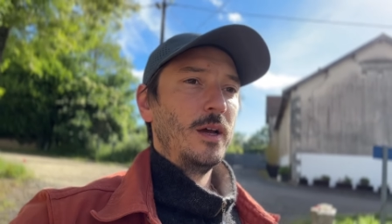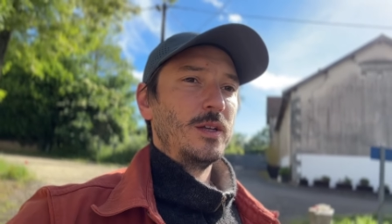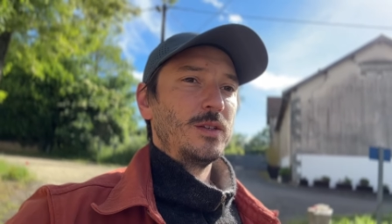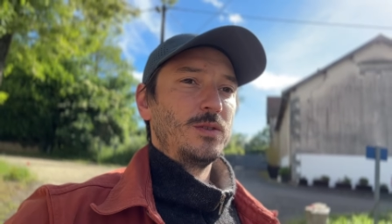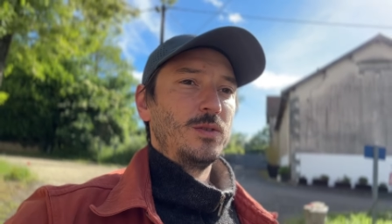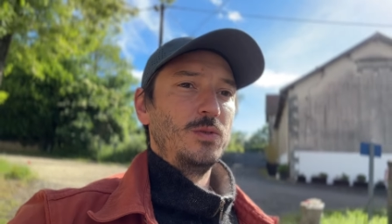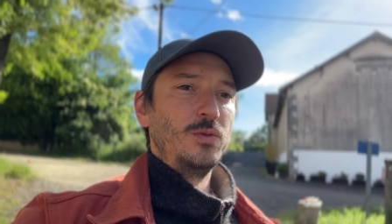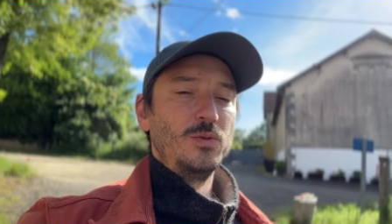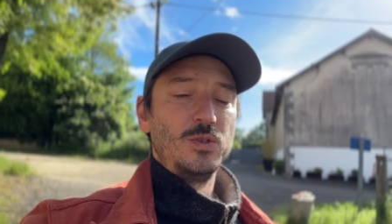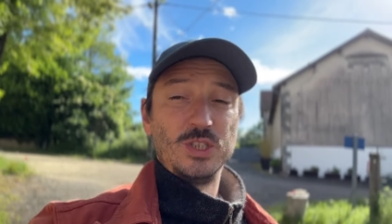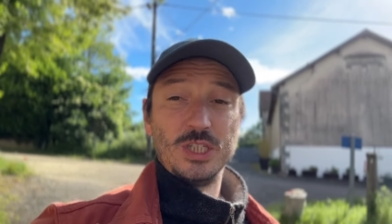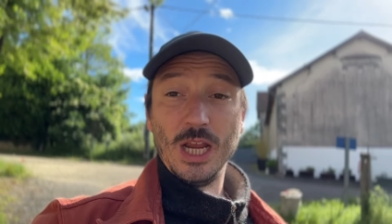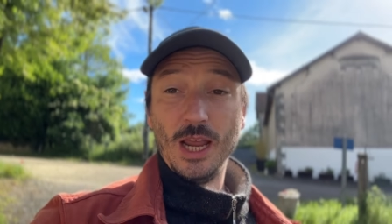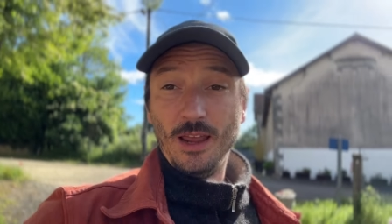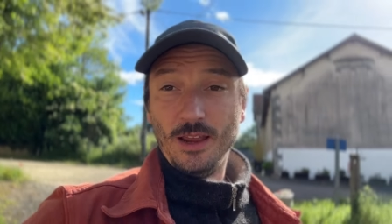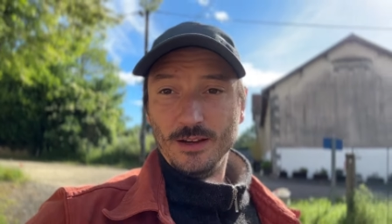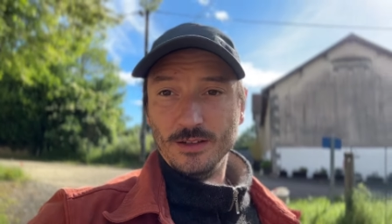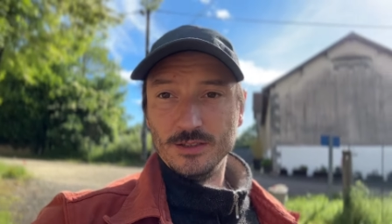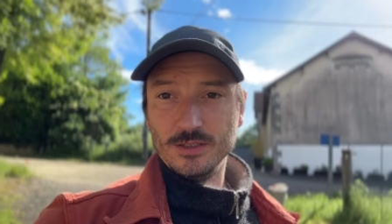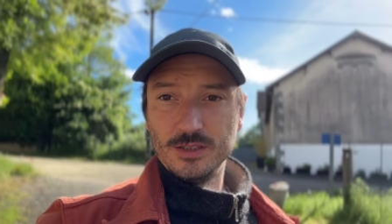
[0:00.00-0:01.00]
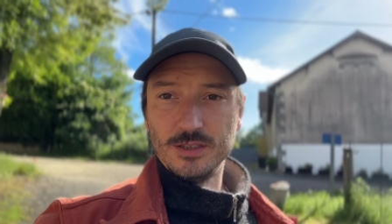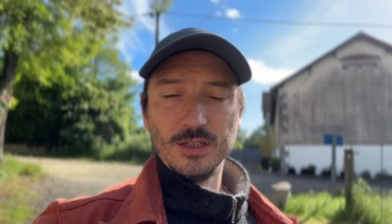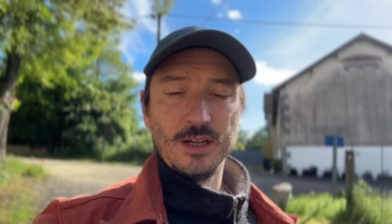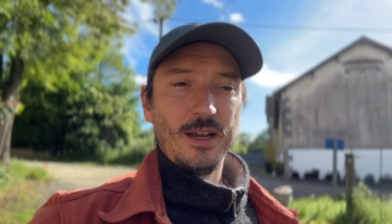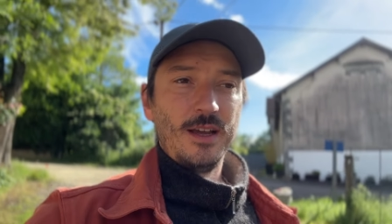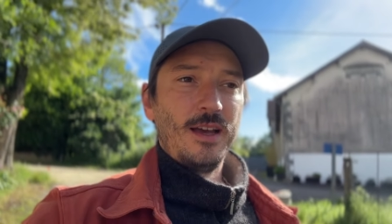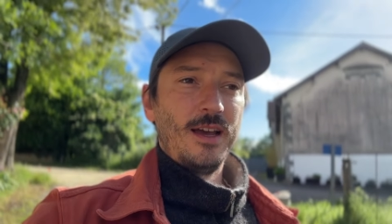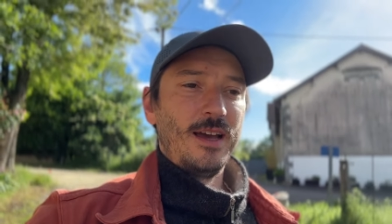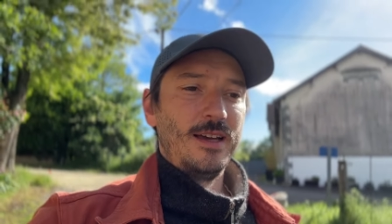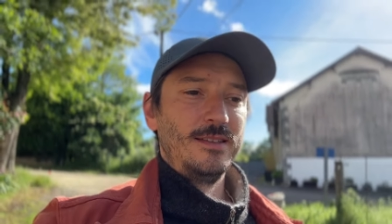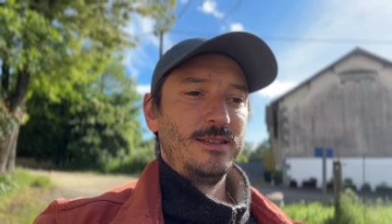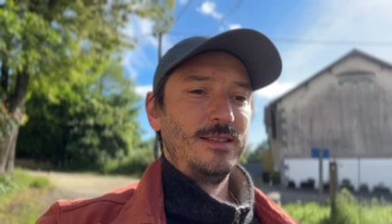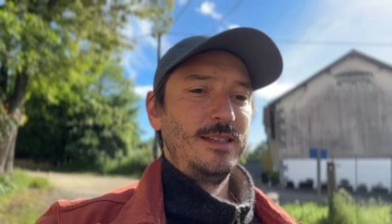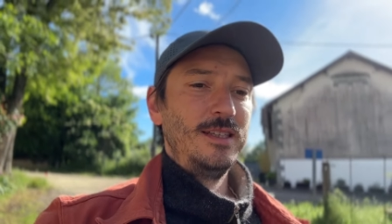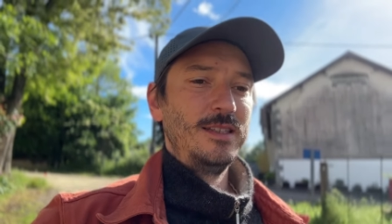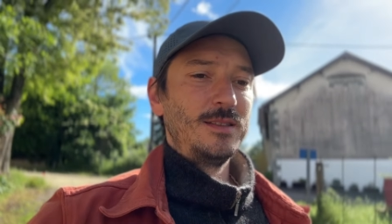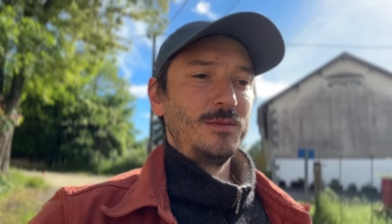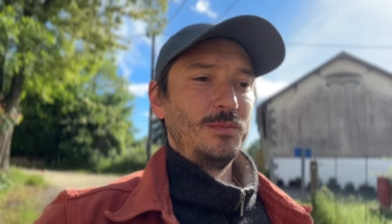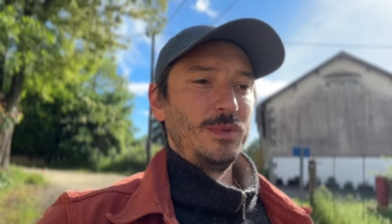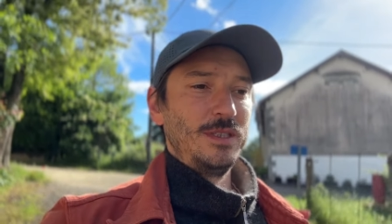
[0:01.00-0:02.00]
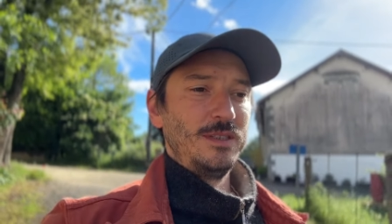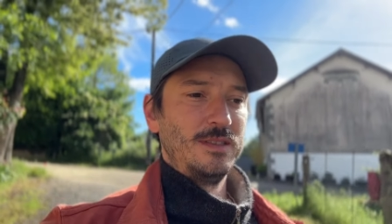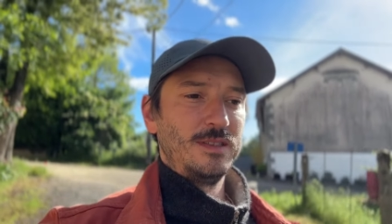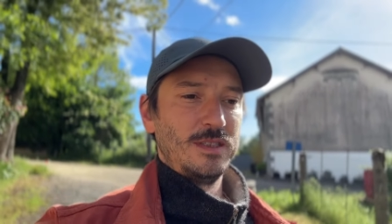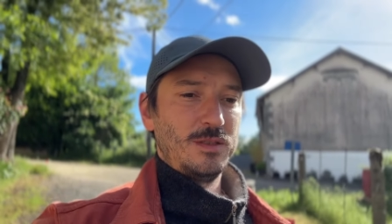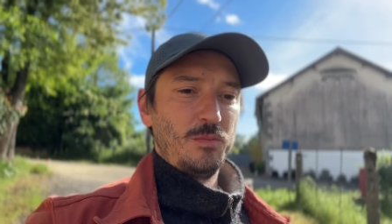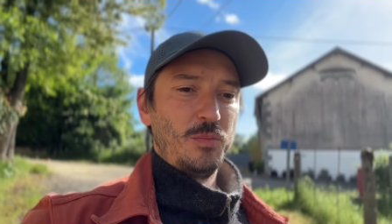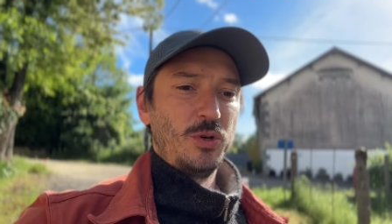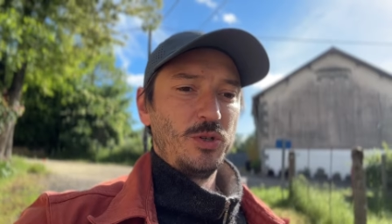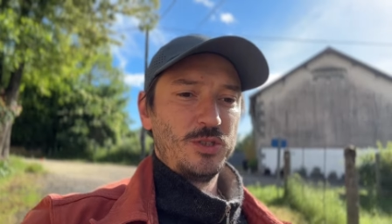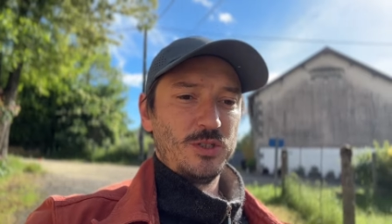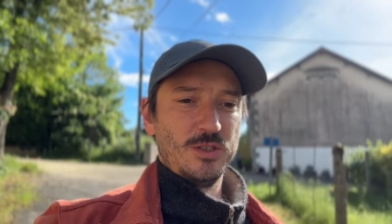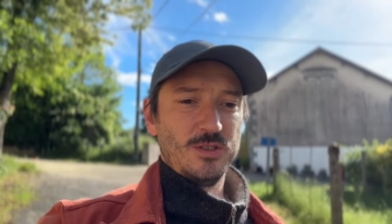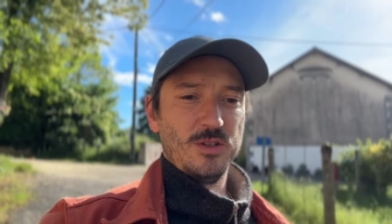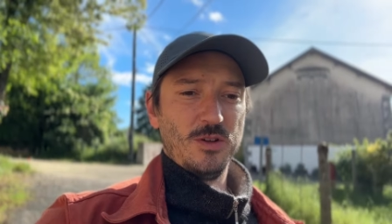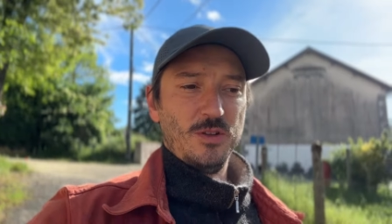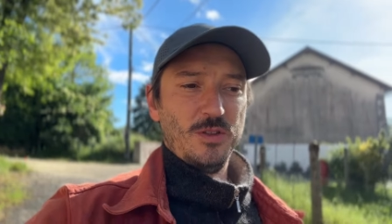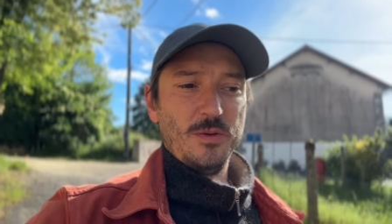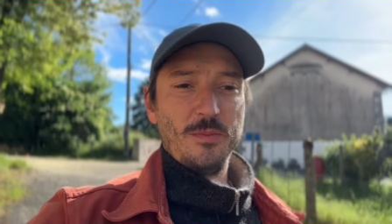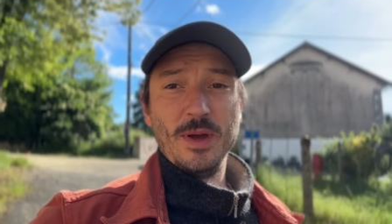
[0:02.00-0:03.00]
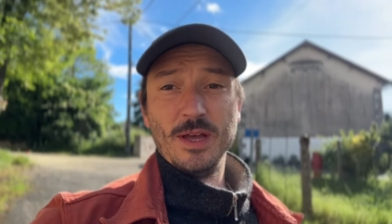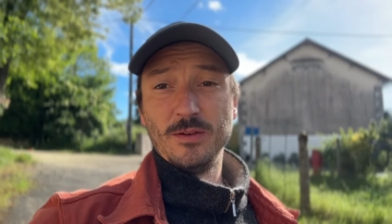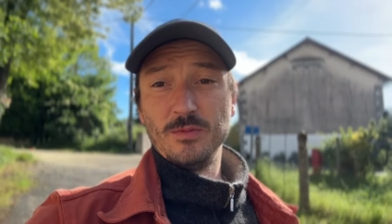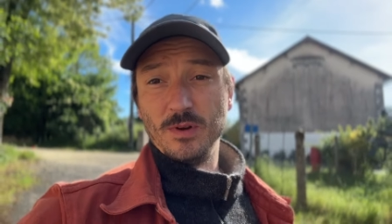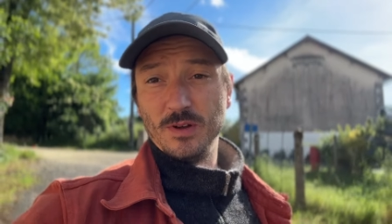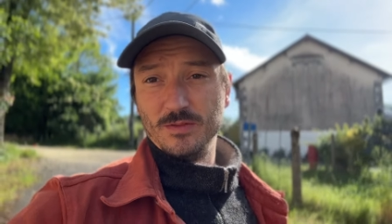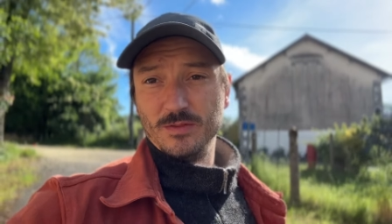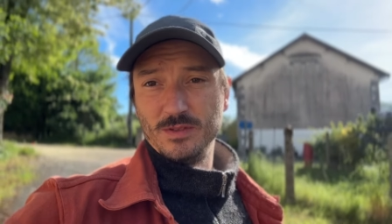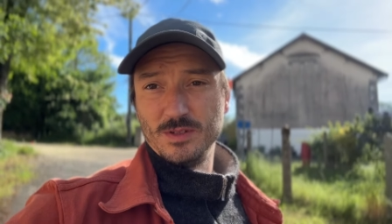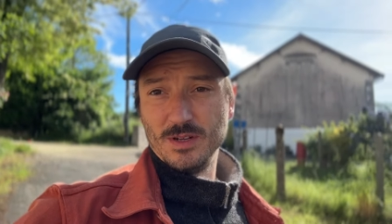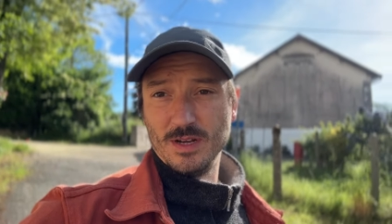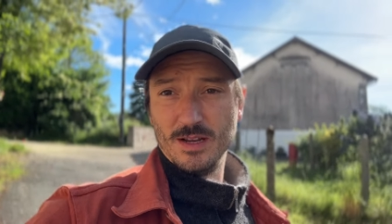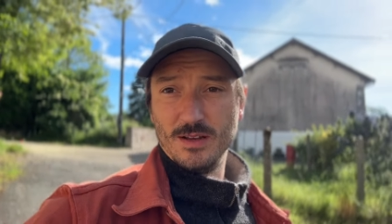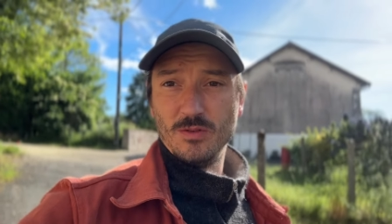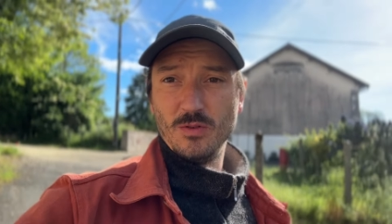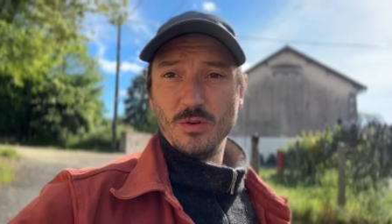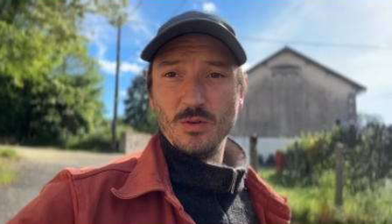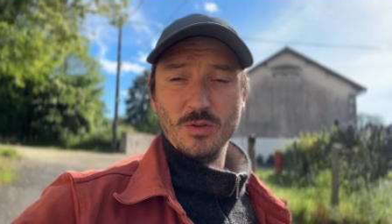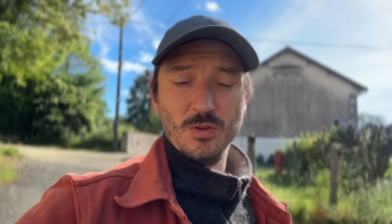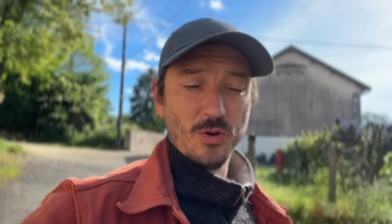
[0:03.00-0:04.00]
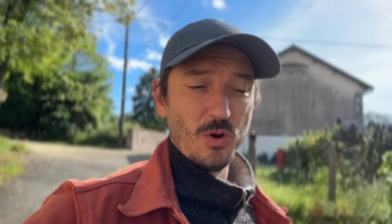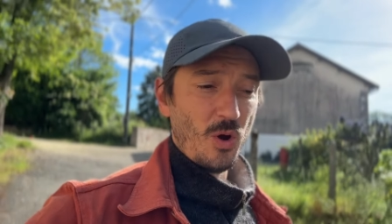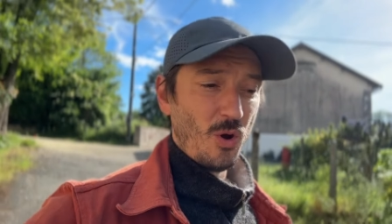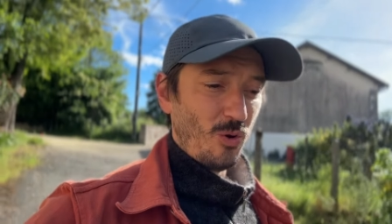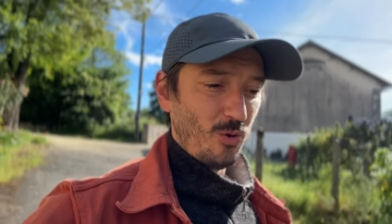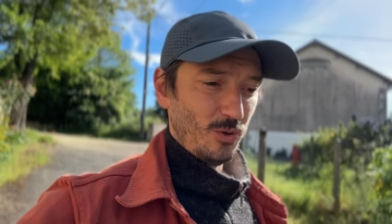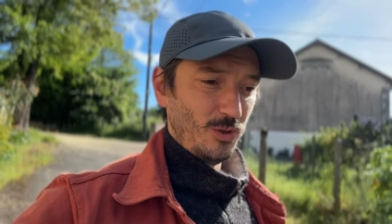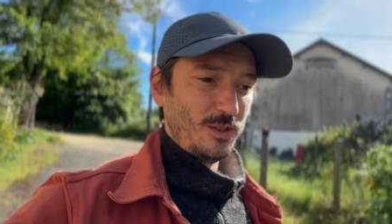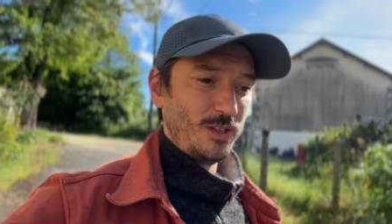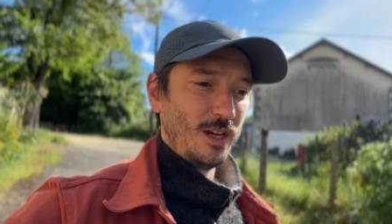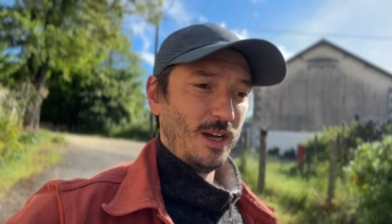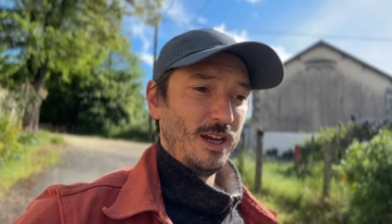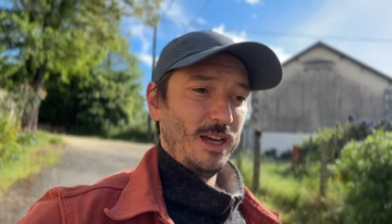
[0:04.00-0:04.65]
to change and this means it pushes all the bad weather and all the cold